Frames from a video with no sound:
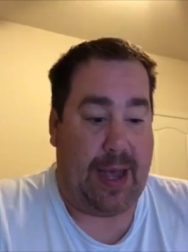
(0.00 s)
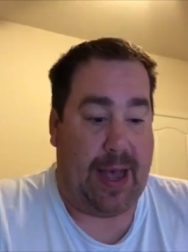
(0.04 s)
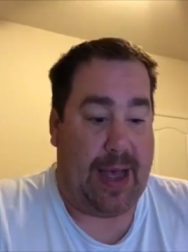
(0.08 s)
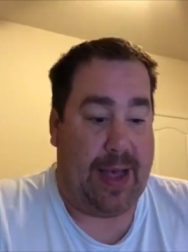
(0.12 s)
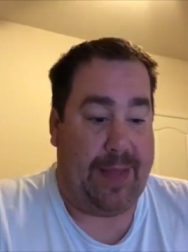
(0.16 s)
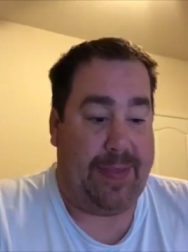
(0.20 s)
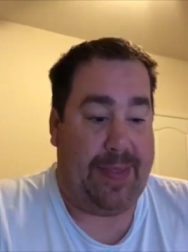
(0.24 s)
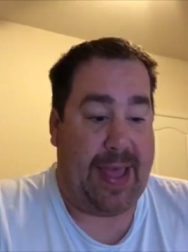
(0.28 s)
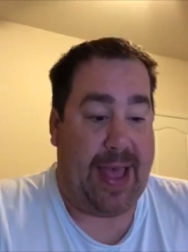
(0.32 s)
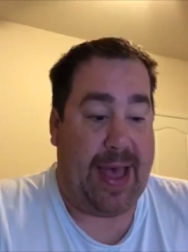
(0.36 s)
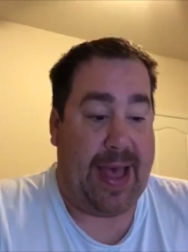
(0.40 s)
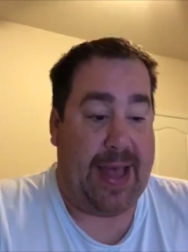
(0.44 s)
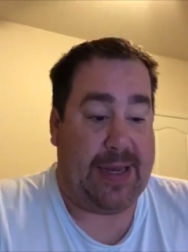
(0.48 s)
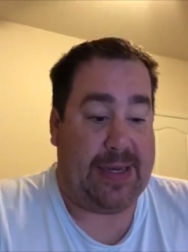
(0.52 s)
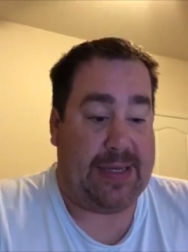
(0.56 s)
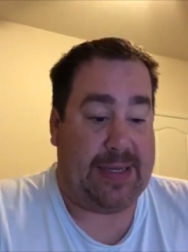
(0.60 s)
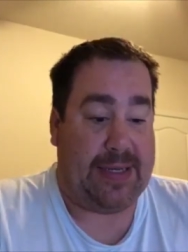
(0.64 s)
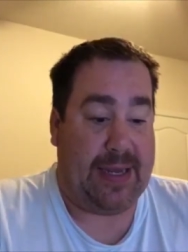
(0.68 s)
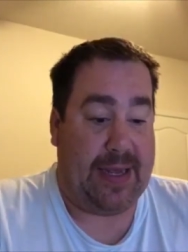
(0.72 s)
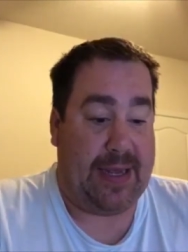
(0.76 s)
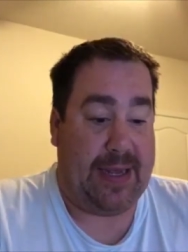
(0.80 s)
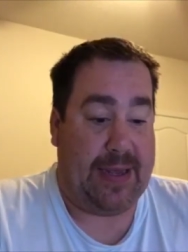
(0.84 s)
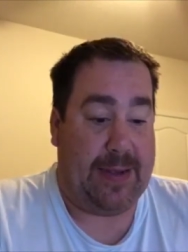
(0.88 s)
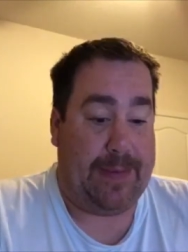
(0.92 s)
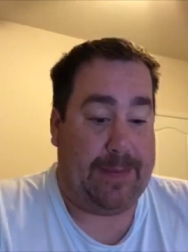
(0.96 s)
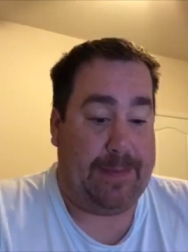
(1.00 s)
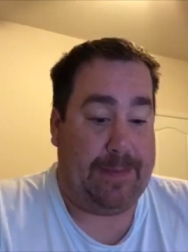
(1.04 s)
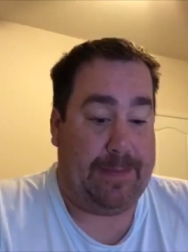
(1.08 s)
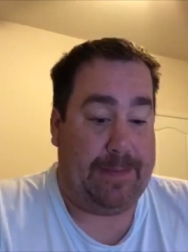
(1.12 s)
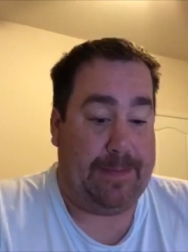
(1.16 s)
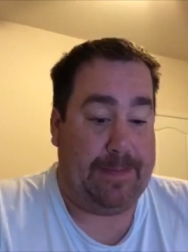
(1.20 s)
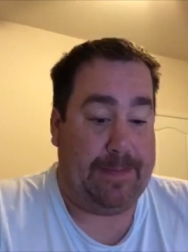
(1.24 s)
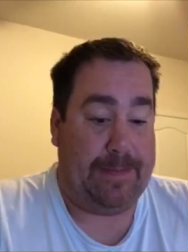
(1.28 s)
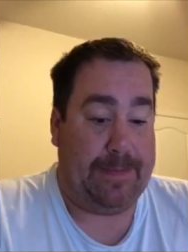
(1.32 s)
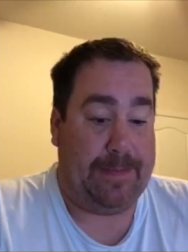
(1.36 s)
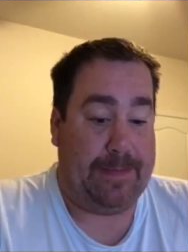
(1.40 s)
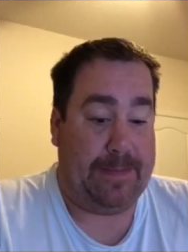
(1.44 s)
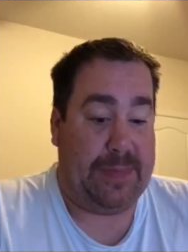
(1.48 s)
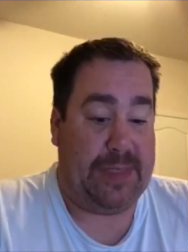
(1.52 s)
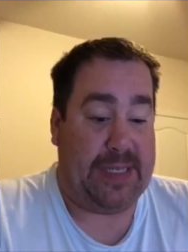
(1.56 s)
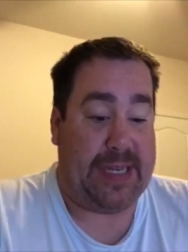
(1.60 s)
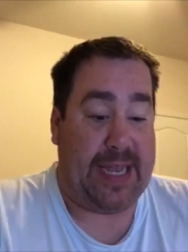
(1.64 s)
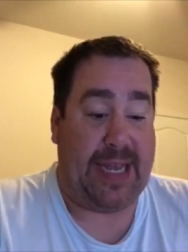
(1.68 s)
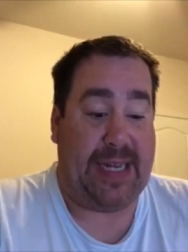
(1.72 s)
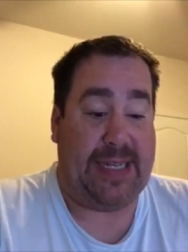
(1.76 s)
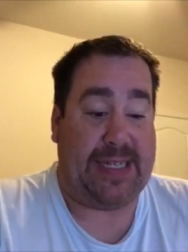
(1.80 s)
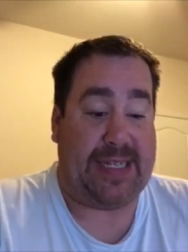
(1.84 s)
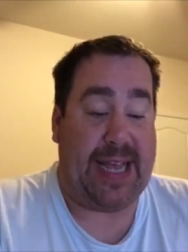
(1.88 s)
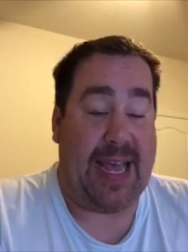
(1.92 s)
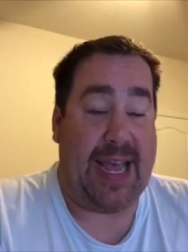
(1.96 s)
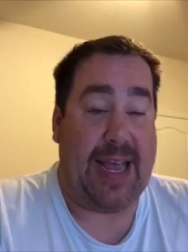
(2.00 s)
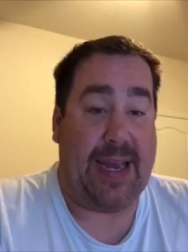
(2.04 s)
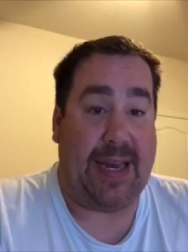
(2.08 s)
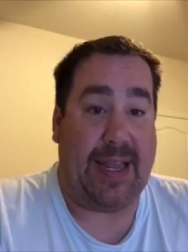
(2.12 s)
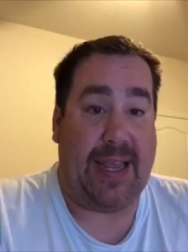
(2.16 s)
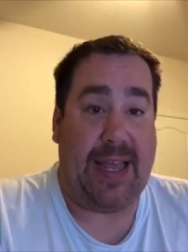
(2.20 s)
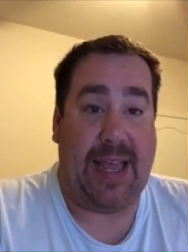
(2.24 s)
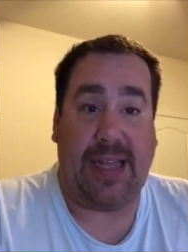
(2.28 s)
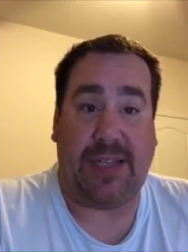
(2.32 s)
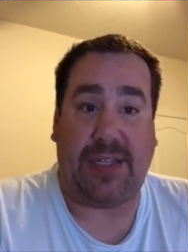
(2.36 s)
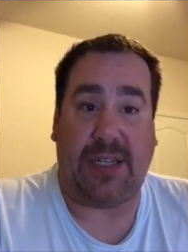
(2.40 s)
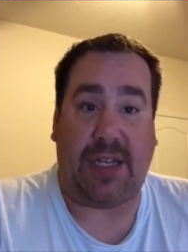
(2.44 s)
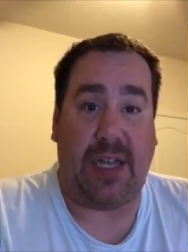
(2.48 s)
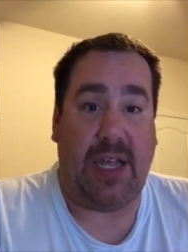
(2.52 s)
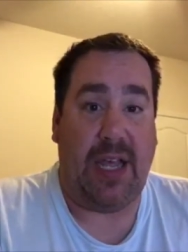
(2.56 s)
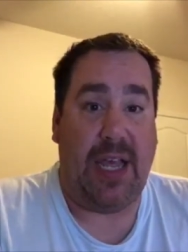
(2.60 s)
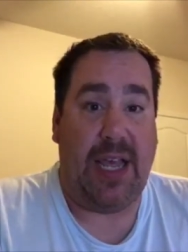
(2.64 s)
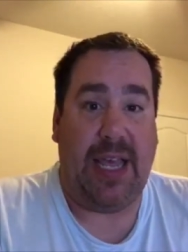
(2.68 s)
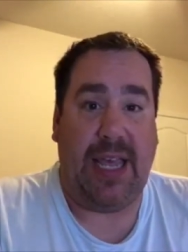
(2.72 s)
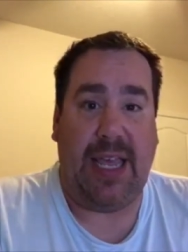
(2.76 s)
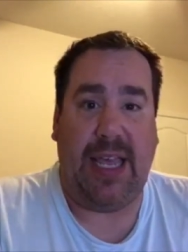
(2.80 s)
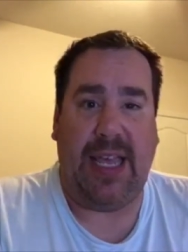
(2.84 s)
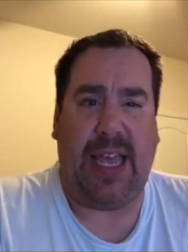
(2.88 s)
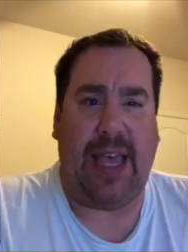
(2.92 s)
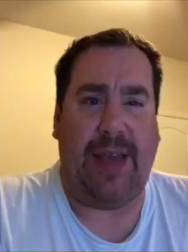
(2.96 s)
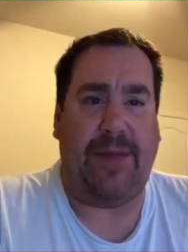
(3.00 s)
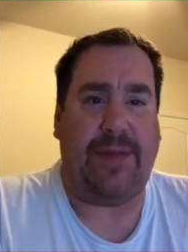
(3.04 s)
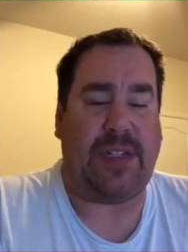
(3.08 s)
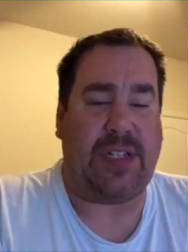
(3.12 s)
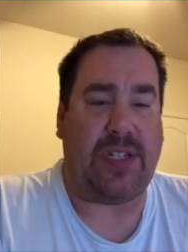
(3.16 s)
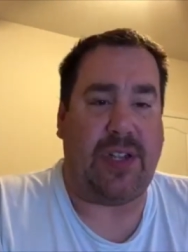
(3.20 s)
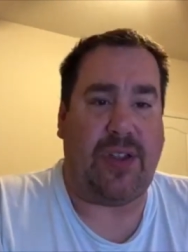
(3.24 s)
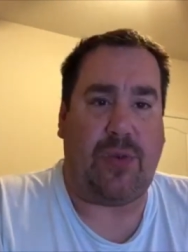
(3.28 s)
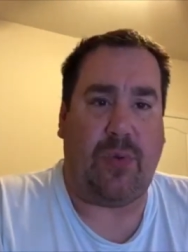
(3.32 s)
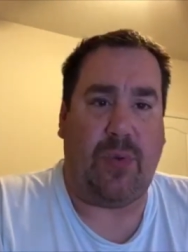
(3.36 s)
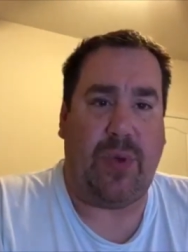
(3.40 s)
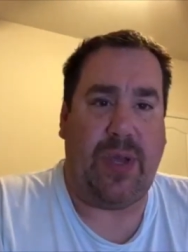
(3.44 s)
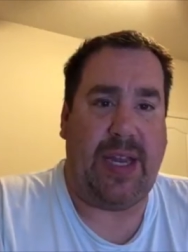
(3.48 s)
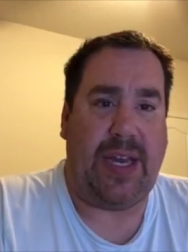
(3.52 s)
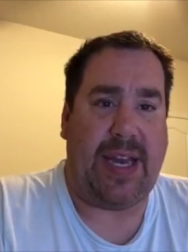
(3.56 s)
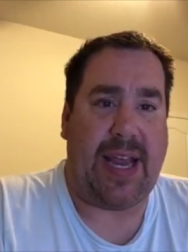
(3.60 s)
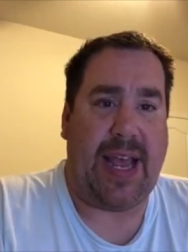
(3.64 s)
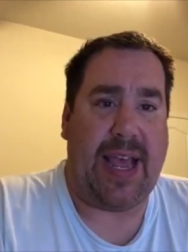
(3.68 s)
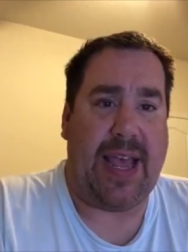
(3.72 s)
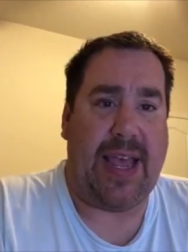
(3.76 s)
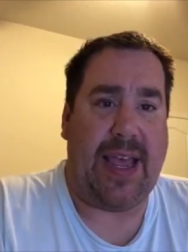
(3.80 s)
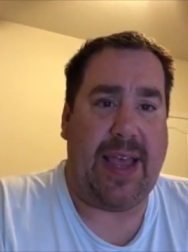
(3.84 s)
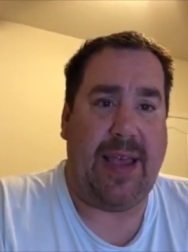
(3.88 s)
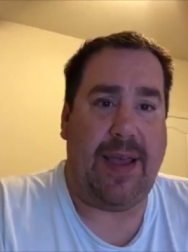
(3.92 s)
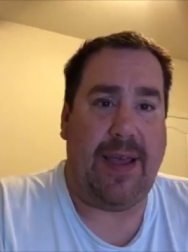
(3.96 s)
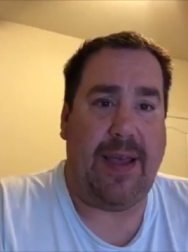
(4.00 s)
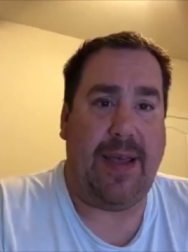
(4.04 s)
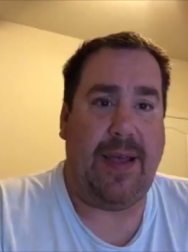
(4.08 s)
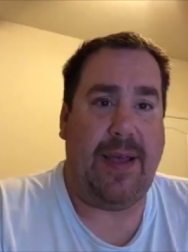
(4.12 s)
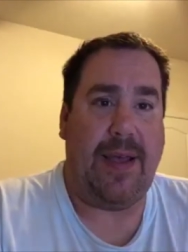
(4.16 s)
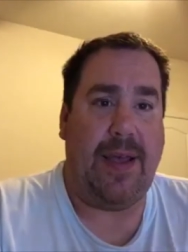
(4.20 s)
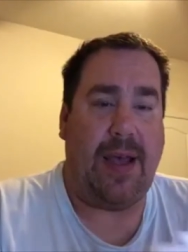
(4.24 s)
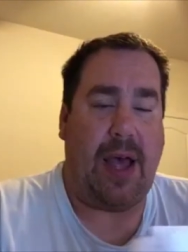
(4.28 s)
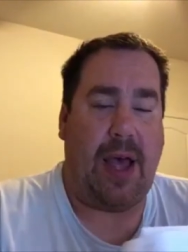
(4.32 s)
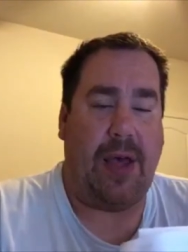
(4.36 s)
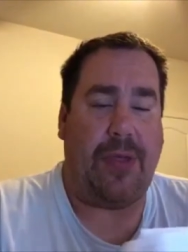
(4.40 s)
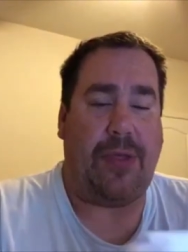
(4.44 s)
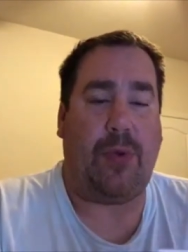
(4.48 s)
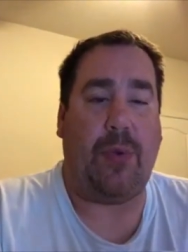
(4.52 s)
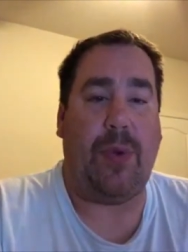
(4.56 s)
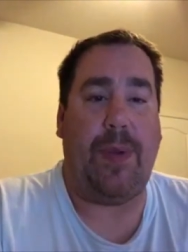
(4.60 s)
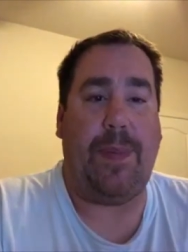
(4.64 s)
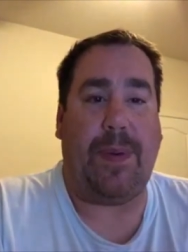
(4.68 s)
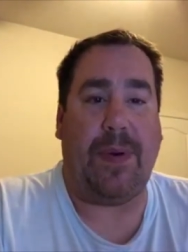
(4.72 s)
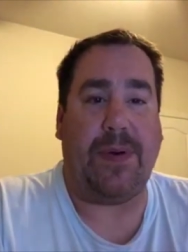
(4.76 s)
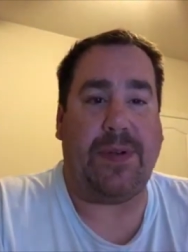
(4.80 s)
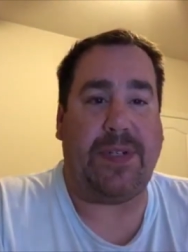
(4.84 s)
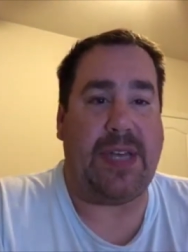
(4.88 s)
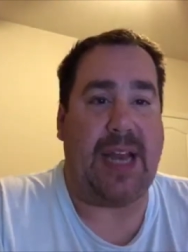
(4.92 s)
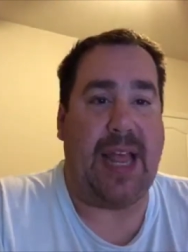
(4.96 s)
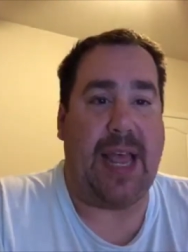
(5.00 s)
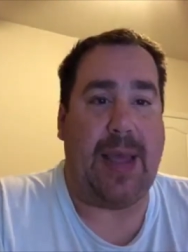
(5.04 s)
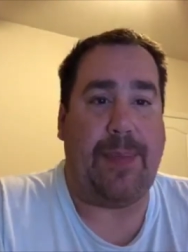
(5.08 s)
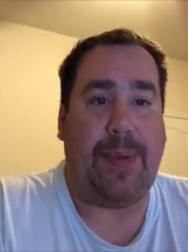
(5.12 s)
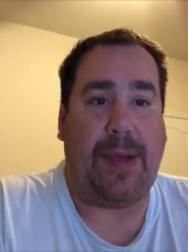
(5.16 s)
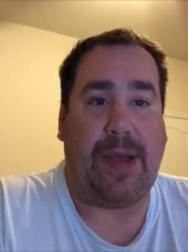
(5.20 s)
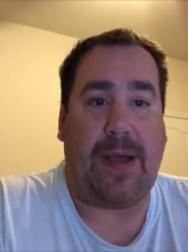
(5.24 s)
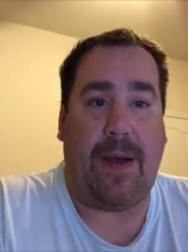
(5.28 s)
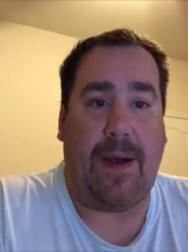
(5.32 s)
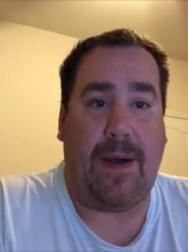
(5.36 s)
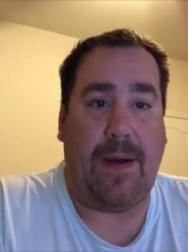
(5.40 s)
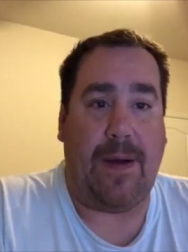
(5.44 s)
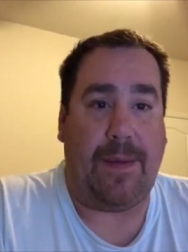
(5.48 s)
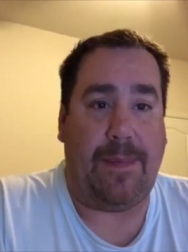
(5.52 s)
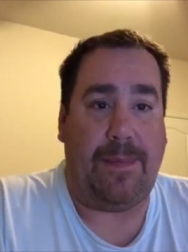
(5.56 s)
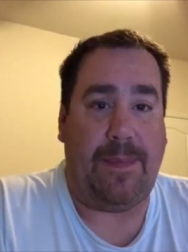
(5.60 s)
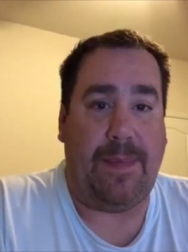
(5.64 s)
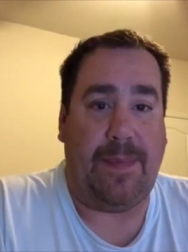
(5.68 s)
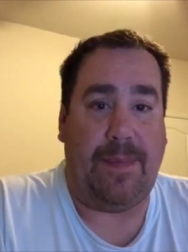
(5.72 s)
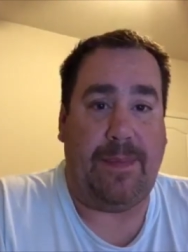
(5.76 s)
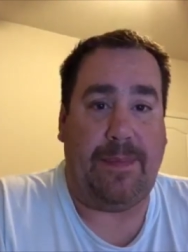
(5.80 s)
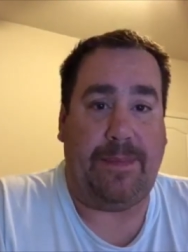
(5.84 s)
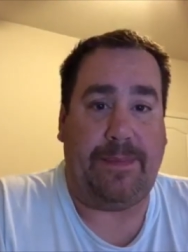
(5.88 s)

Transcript: On that day 10, he gave us a 3-person Amphicar